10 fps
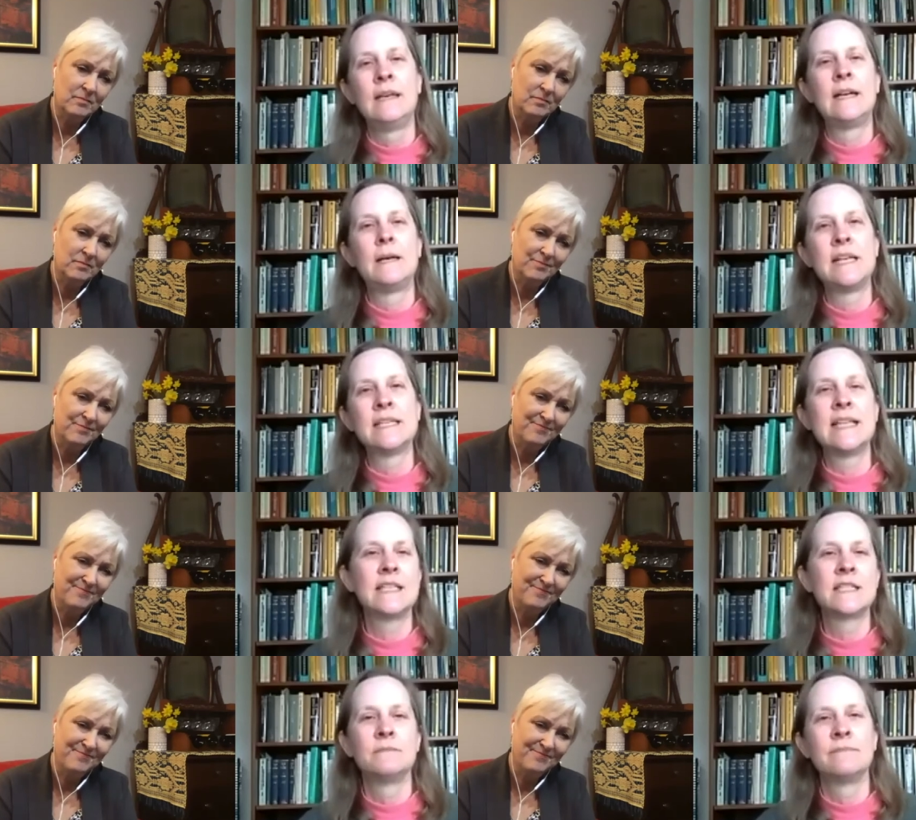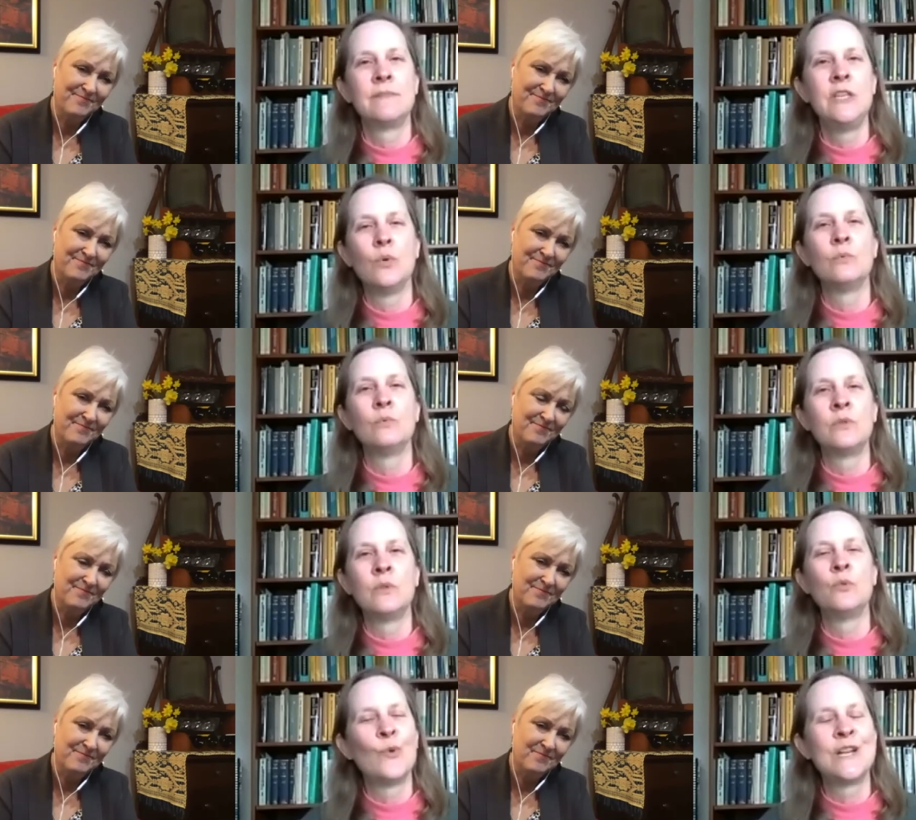Speaker 1: because that, you know,
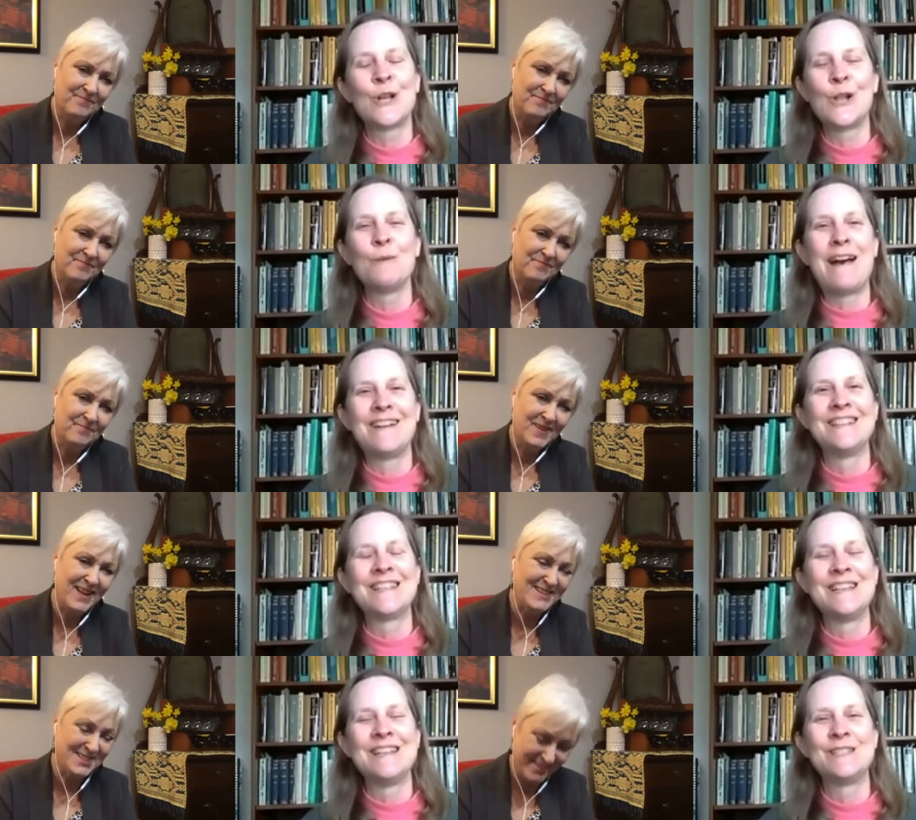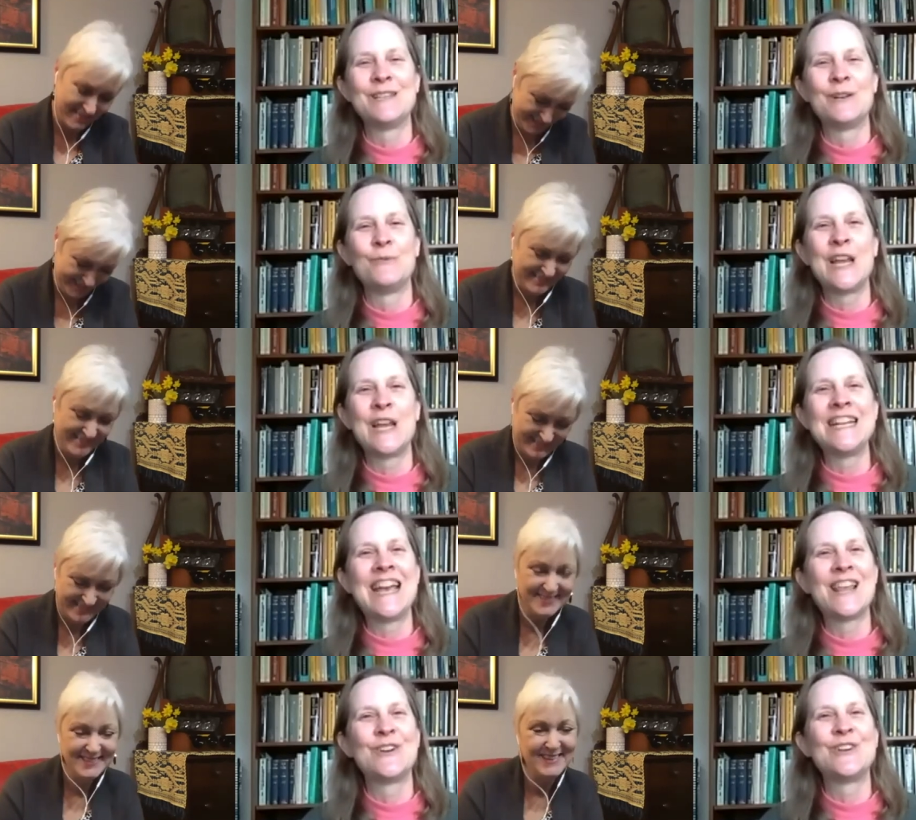what it's all about is, is uh, working
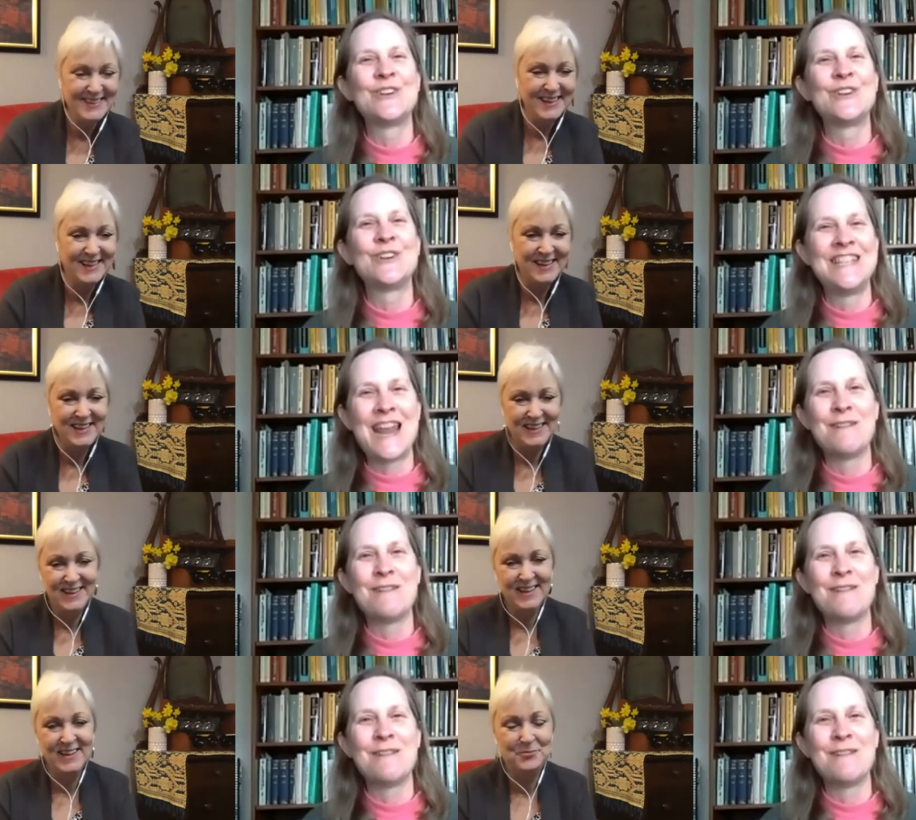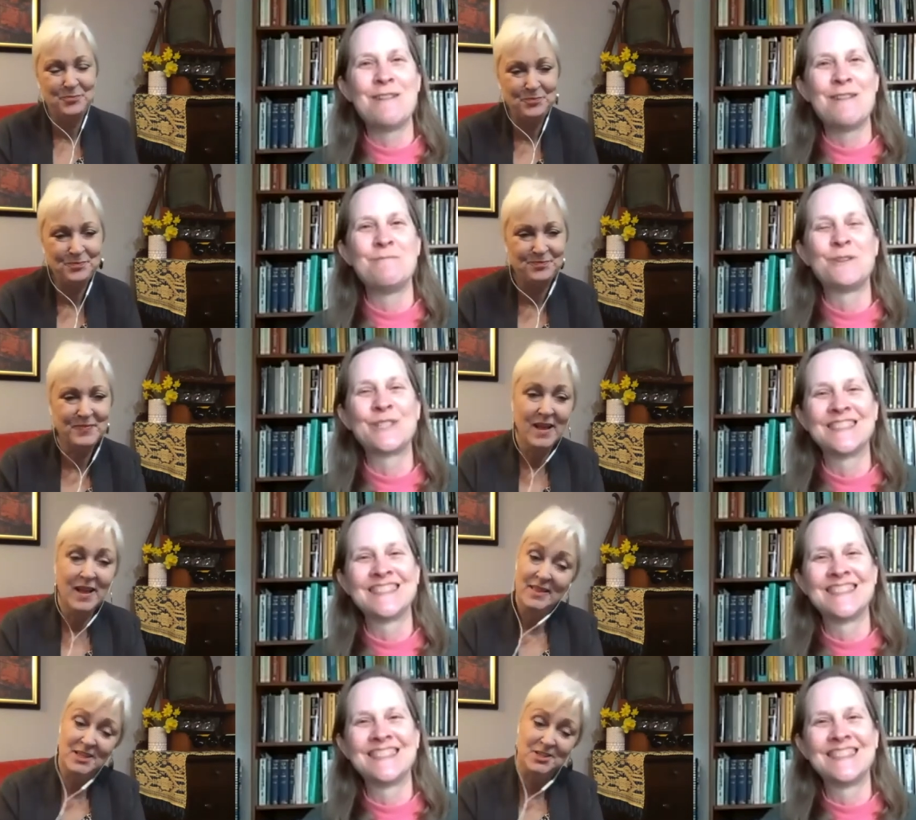together as neighbors.
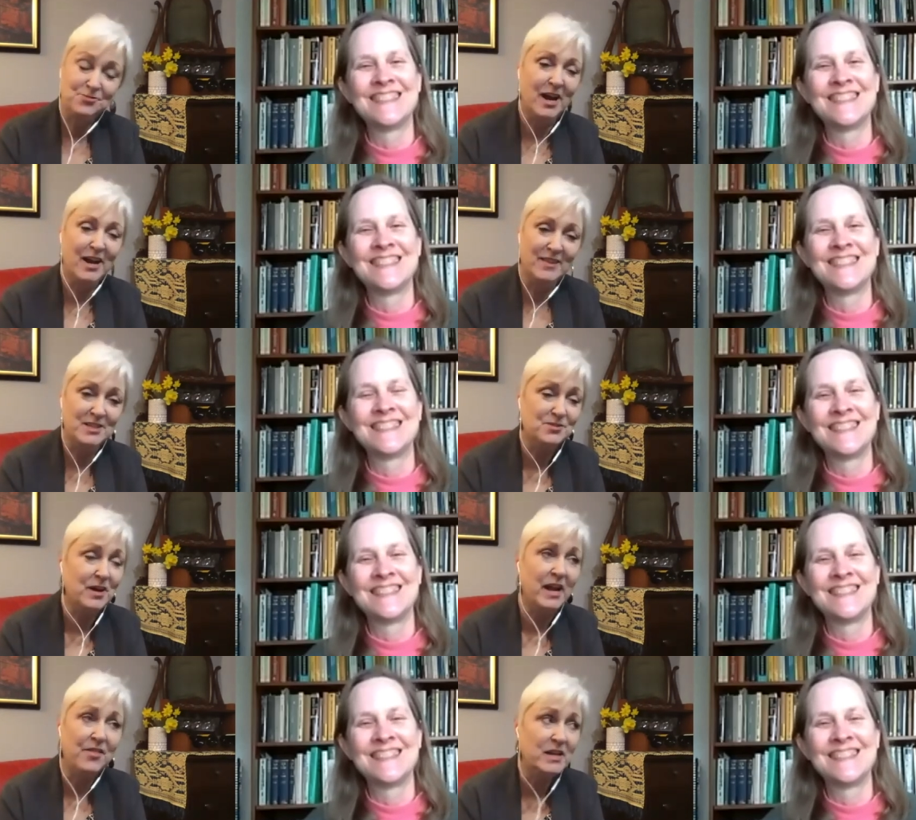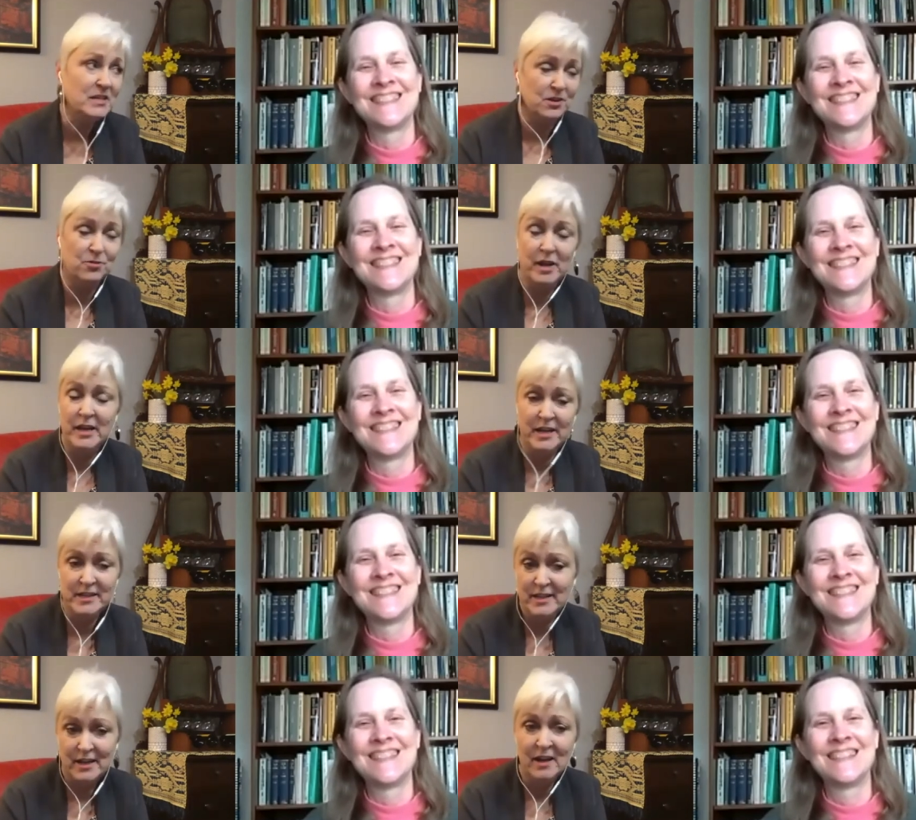
Speaker 2: That's right. That's right. I think it's a great
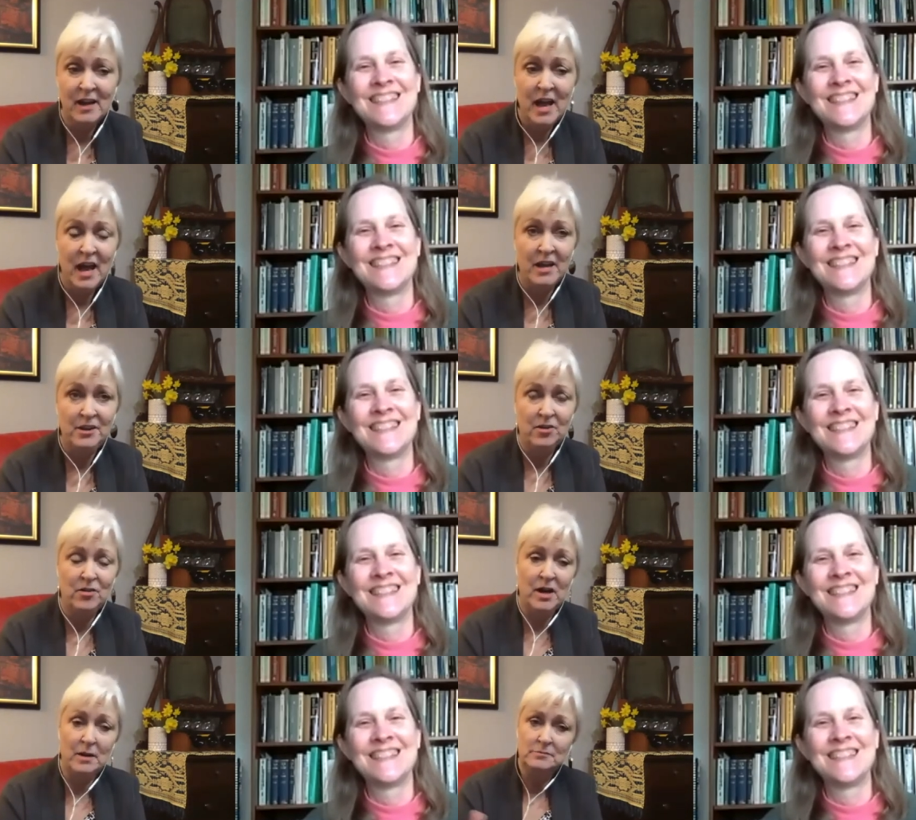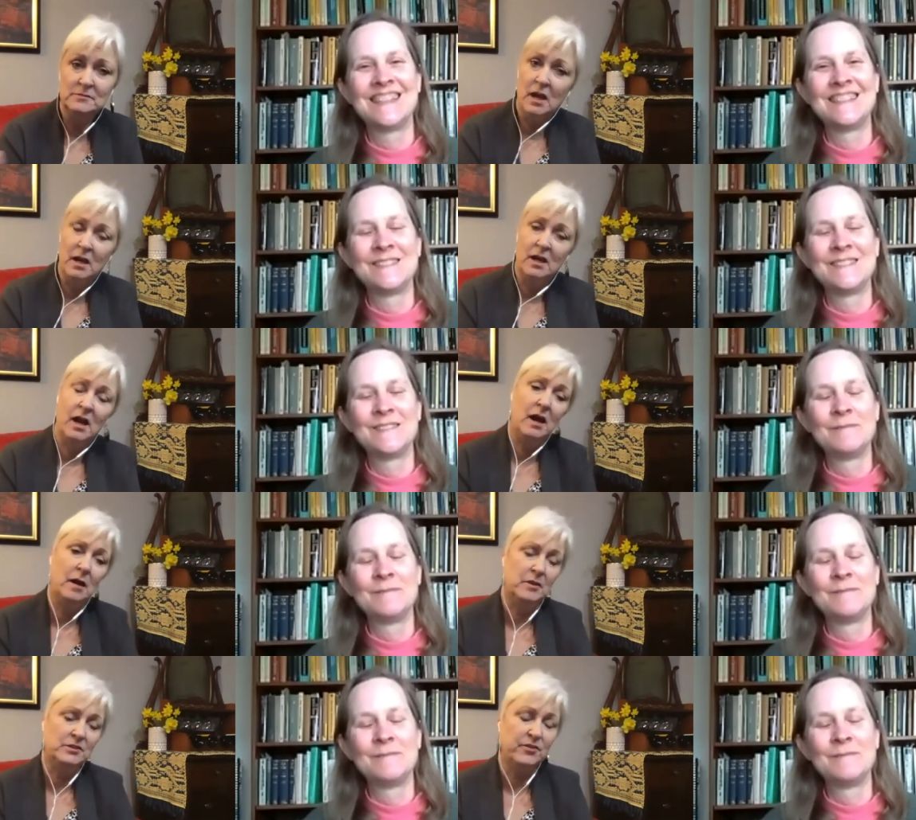idea. I know. Um,
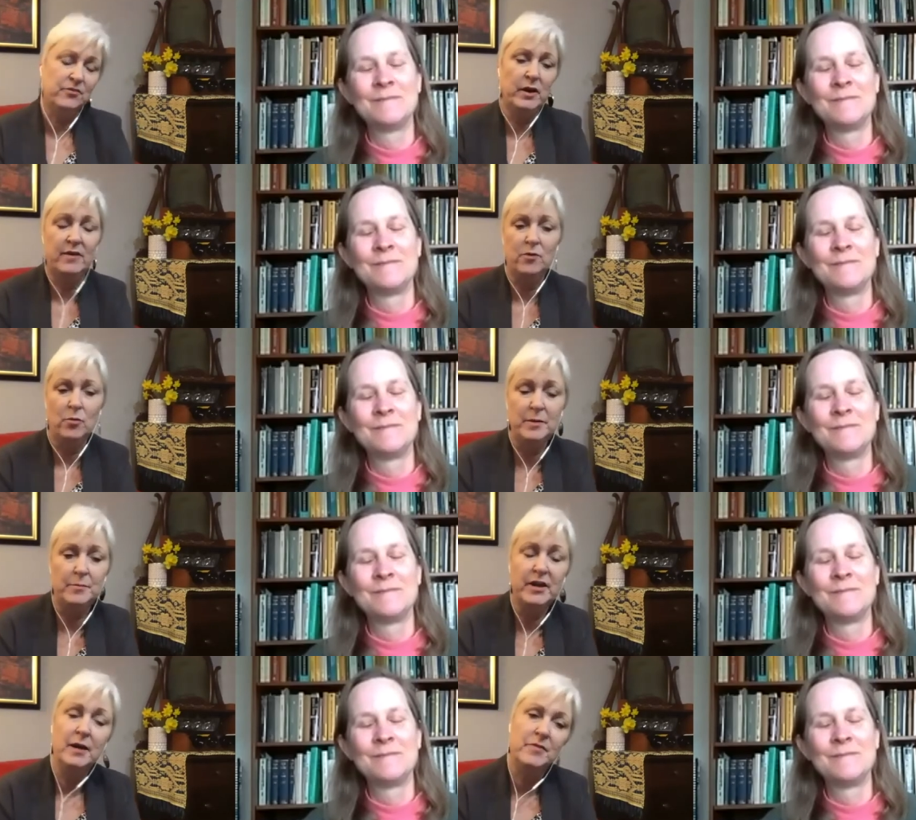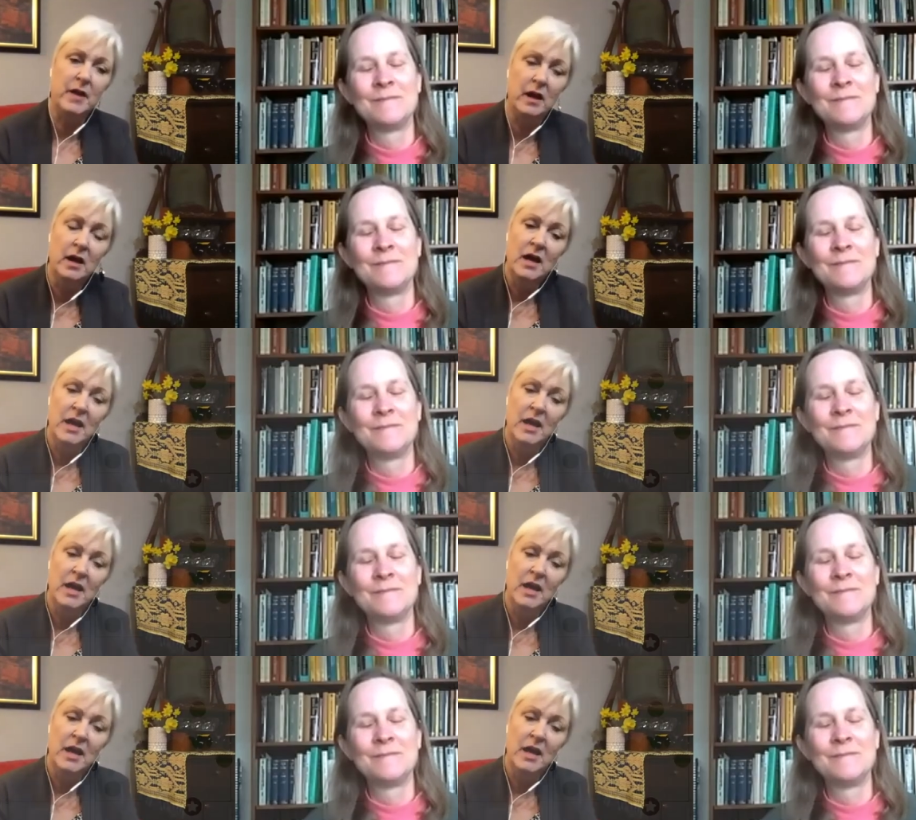I'm not sure if we have a way to bring up the